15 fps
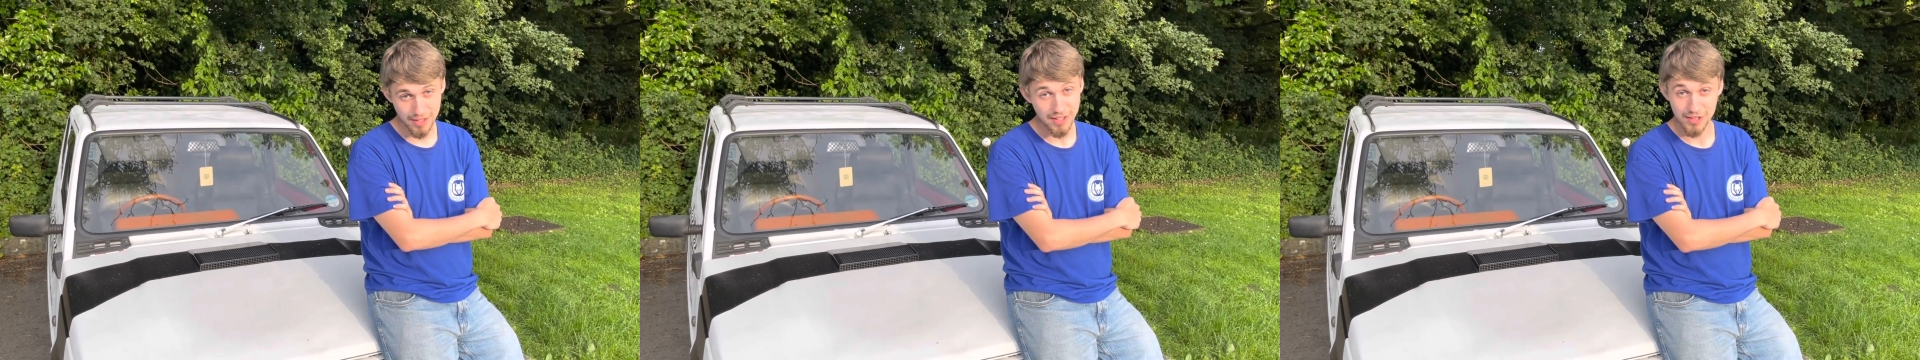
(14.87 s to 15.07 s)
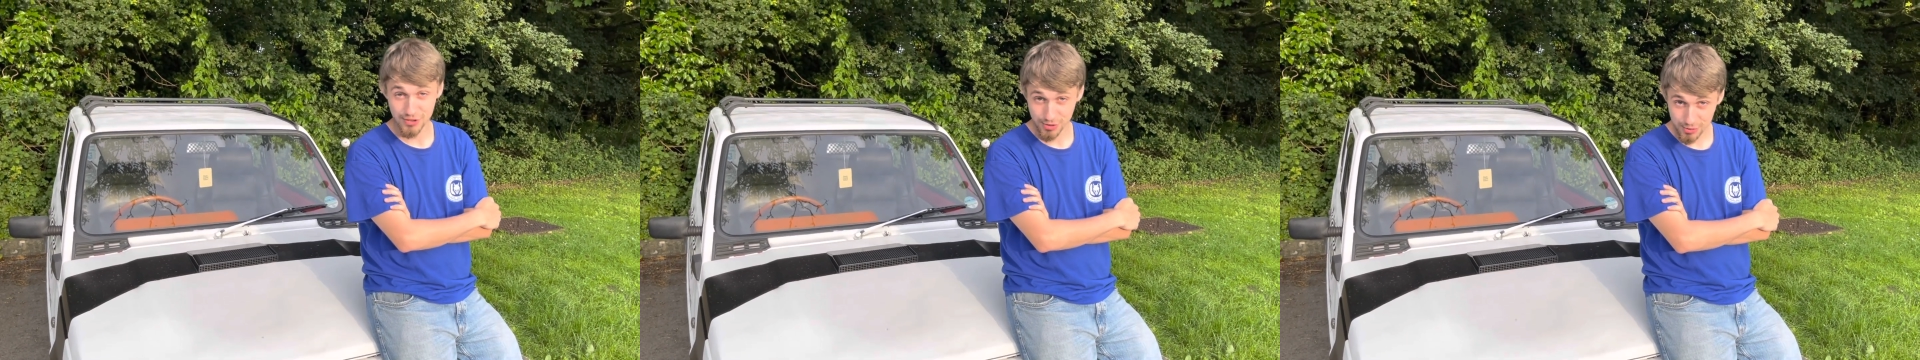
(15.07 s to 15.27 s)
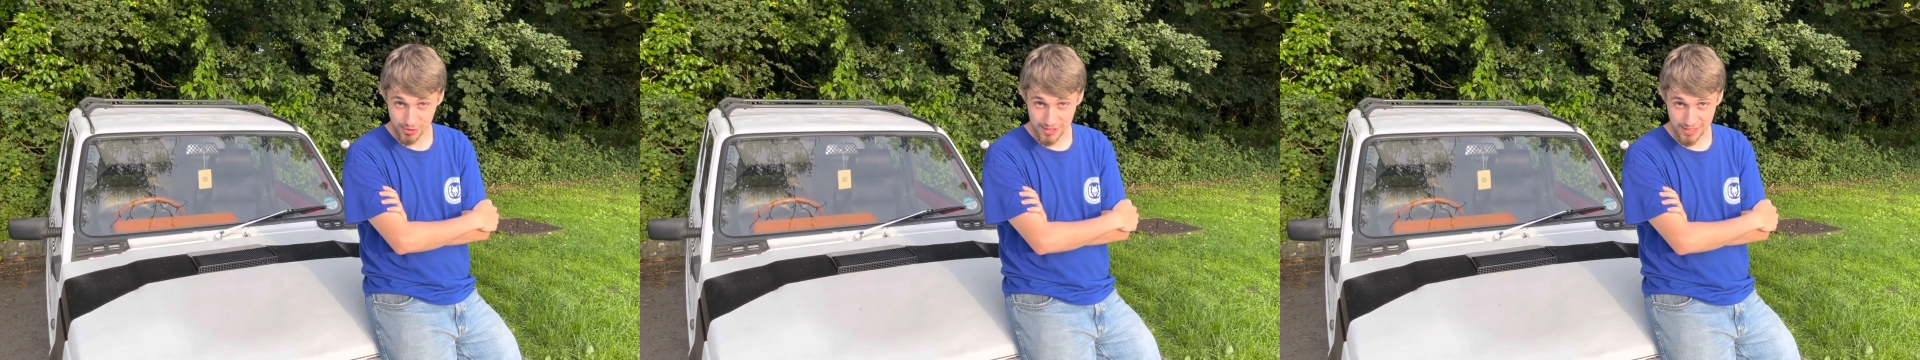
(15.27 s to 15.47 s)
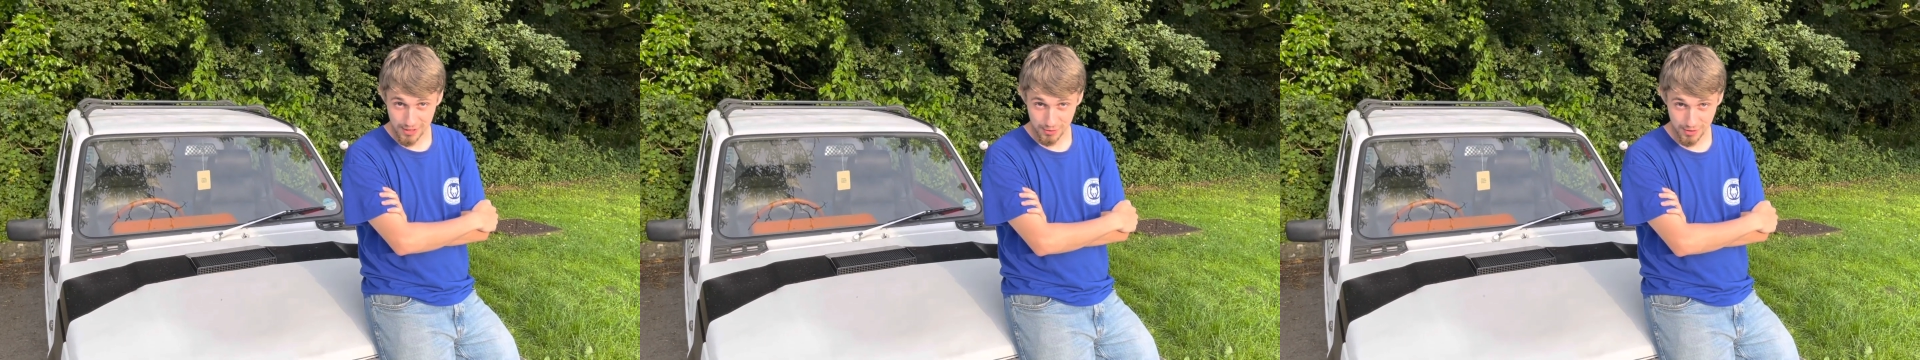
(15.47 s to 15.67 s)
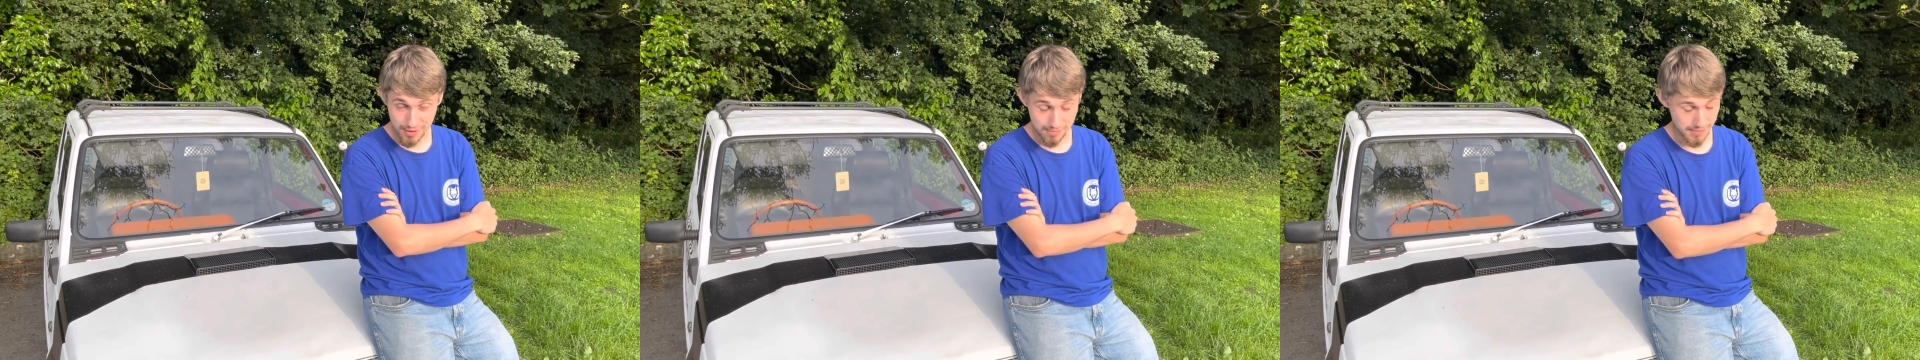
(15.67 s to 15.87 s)
a saucy little
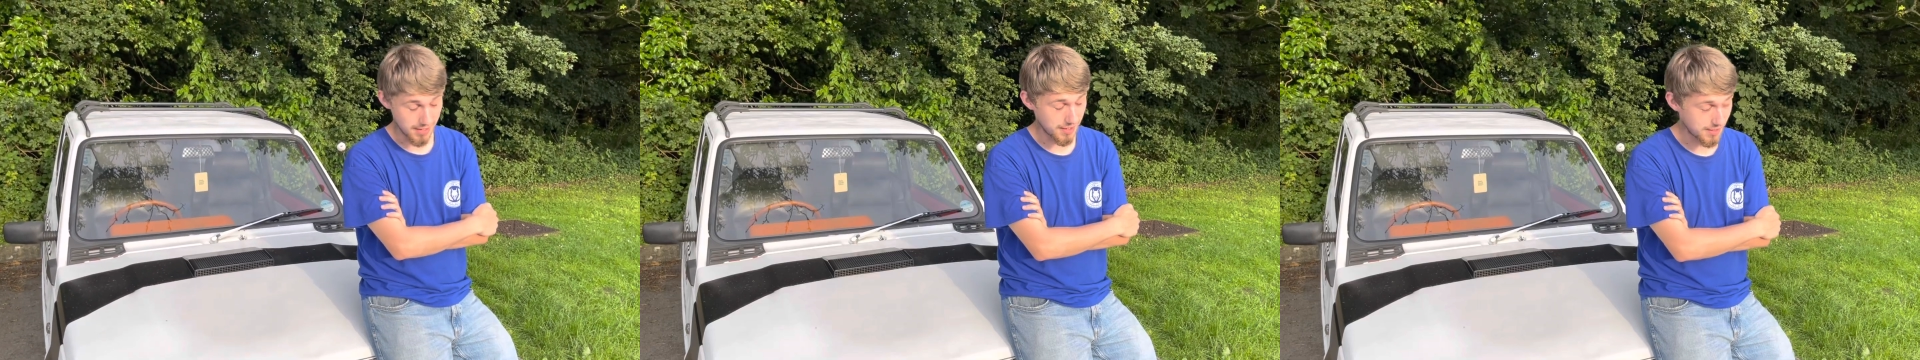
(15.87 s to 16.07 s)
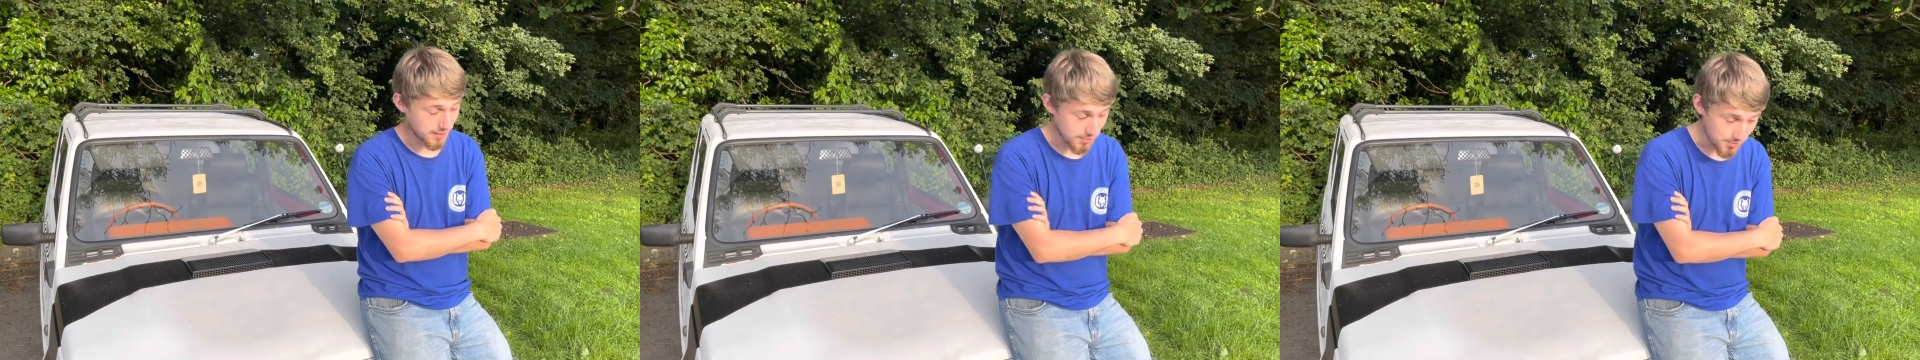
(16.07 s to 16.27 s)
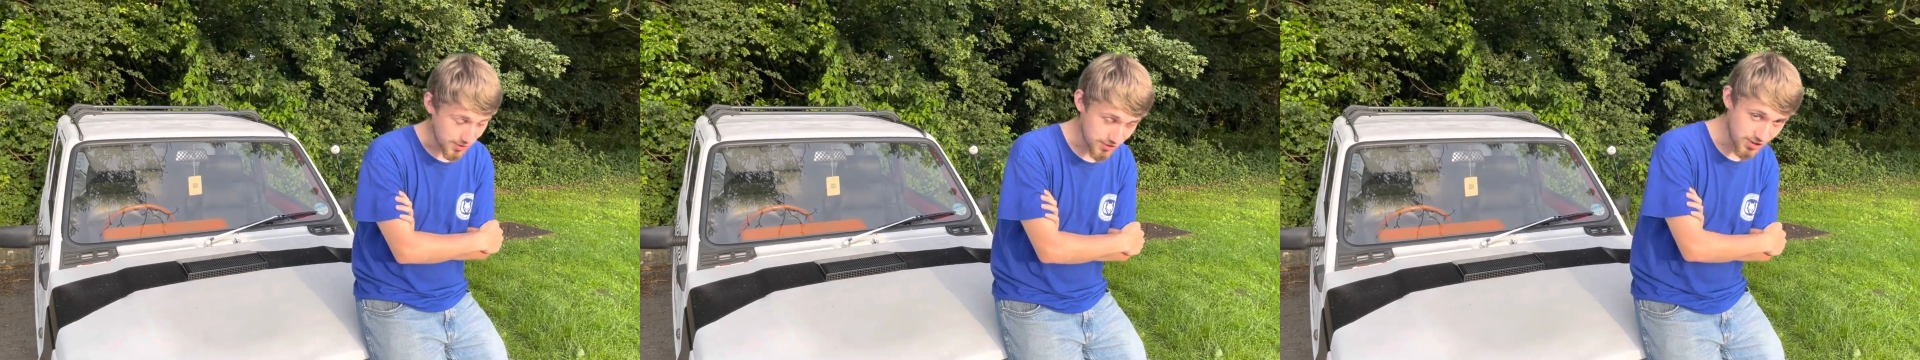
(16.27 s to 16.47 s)
number, which